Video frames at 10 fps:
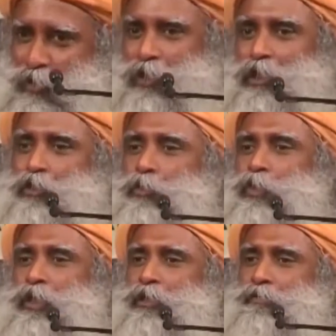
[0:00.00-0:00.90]
still you
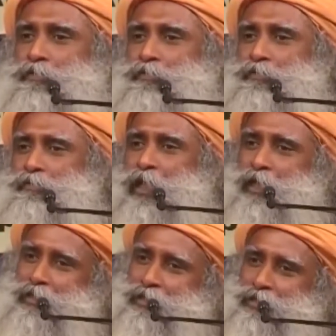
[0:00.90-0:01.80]
believe
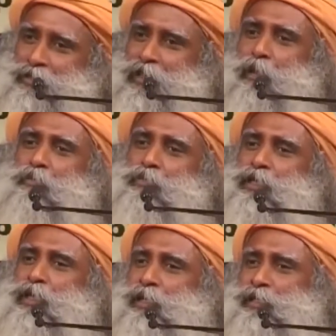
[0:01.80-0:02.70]
that
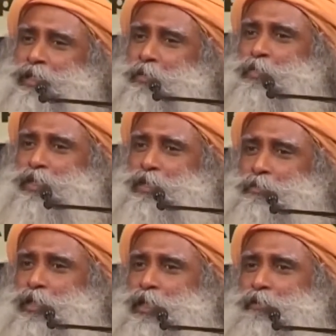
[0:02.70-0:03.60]
something else, some other
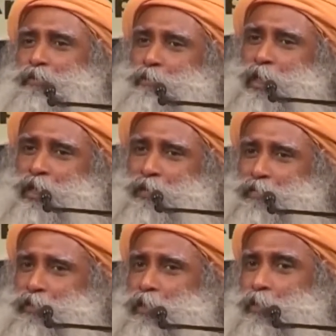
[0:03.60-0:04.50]
miracle will make
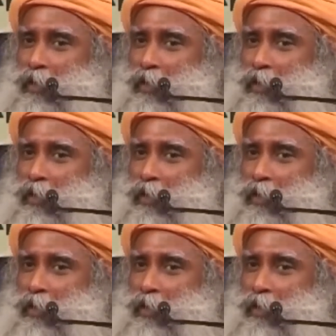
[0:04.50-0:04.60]
everything